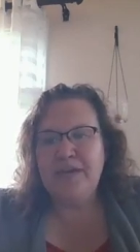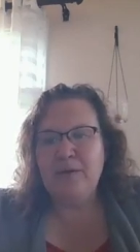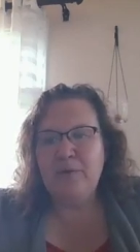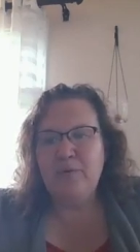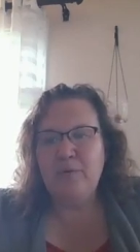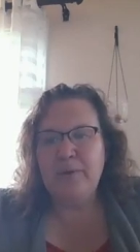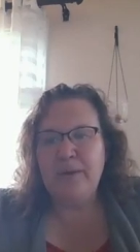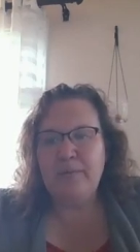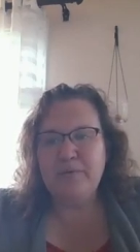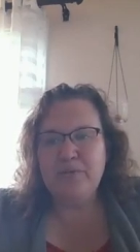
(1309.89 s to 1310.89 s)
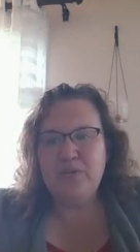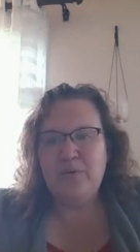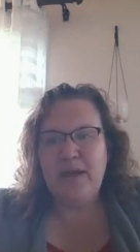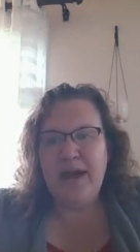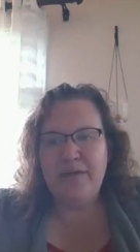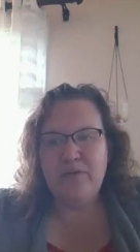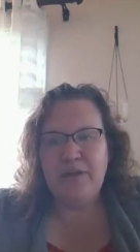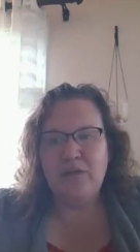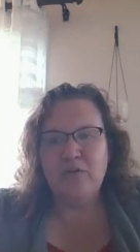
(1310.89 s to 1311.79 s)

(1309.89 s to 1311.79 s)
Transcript: think we will be able to gather